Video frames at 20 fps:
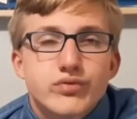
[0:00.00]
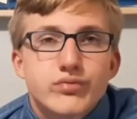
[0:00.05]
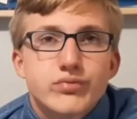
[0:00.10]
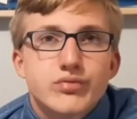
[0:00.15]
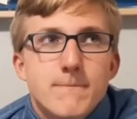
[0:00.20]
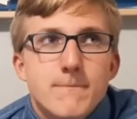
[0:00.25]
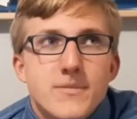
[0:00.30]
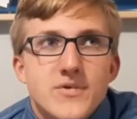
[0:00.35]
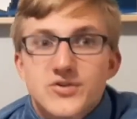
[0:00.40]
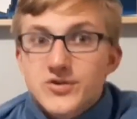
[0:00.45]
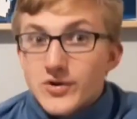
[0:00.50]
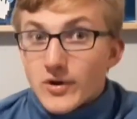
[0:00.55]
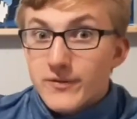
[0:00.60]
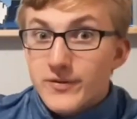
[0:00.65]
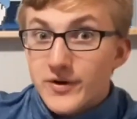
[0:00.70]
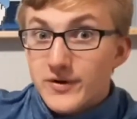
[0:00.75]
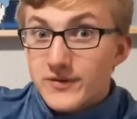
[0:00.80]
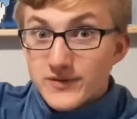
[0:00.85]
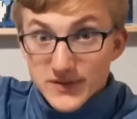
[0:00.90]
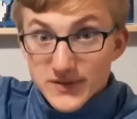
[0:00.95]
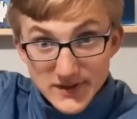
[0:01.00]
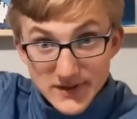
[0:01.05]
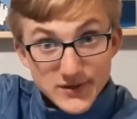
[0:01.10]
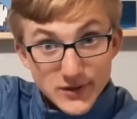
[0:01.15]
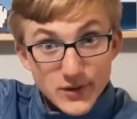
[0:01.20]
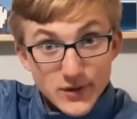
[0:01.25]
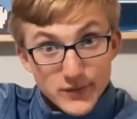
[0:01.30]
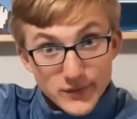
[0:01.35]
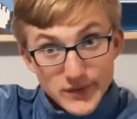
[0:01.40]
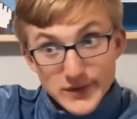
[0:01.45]
sulfur. These
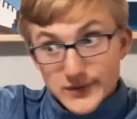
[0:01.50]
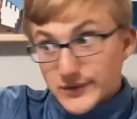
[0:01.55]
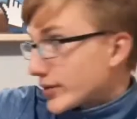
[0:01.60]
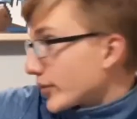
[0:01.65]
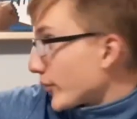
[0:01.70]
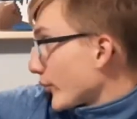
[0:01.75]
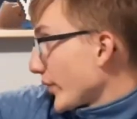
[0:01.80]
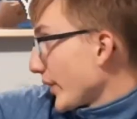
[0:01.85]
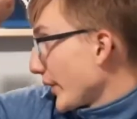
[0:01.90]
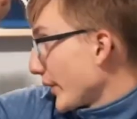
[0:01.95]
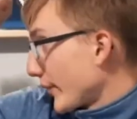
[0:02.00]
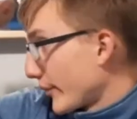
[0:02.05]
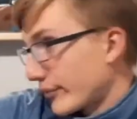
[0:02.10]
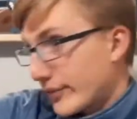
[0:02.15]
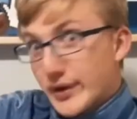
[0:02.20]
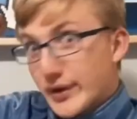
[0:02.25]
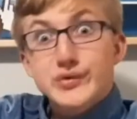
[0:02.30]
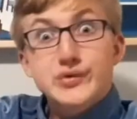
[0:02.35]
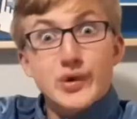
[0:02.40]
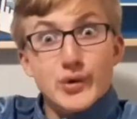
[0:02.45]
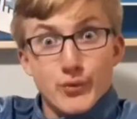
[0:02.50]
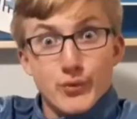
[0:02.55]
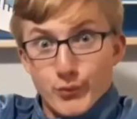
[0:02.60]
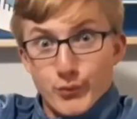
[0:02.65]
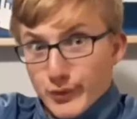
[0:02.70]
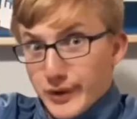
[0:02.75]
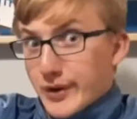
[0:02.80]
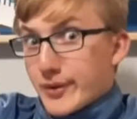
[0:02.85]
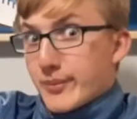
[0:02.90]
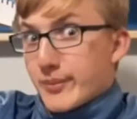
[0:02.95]
are real. These are
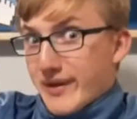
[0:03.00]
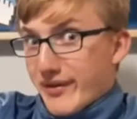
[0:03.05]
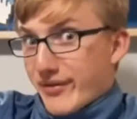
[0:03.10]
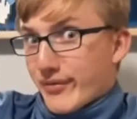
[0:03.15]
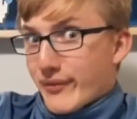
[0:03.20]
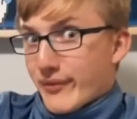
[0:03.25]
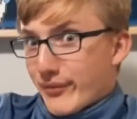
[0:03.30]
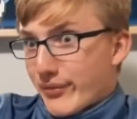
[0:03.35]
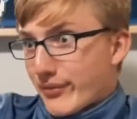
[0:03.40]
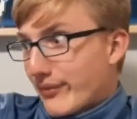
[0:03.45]
real muscles.